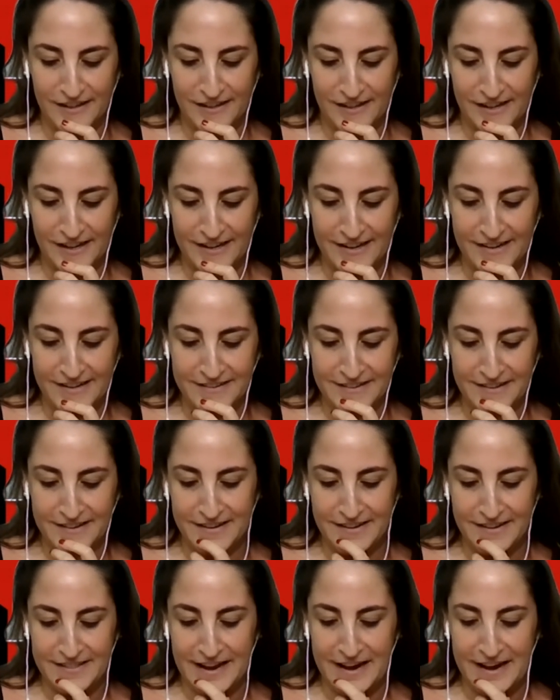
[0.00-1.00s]
it is,
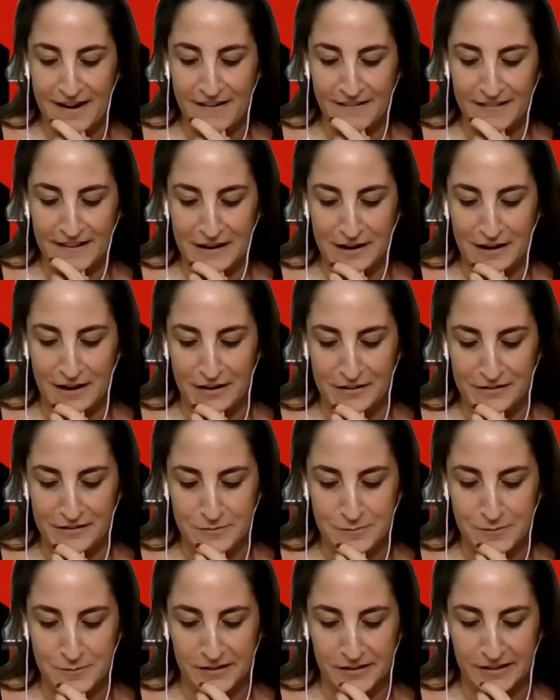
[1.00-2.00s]
they are like 100
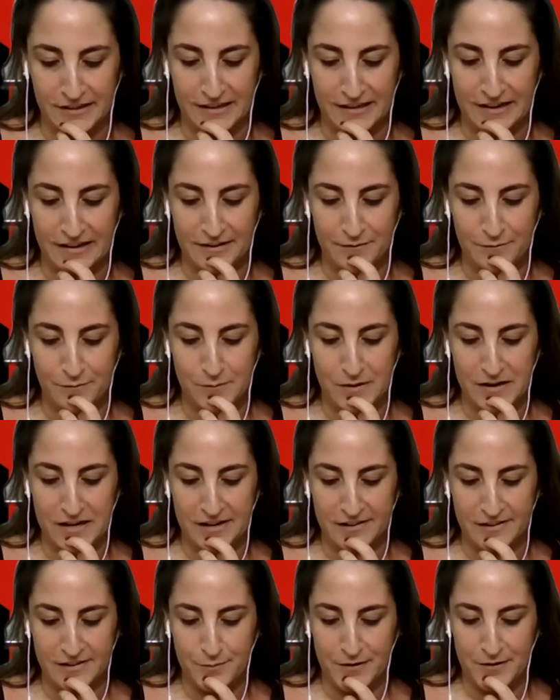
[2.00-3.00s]
million
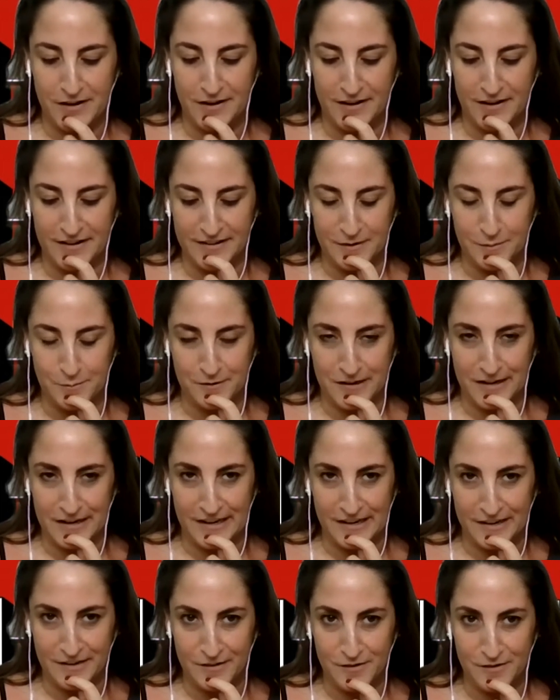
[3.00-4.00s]
minutes behind number eight.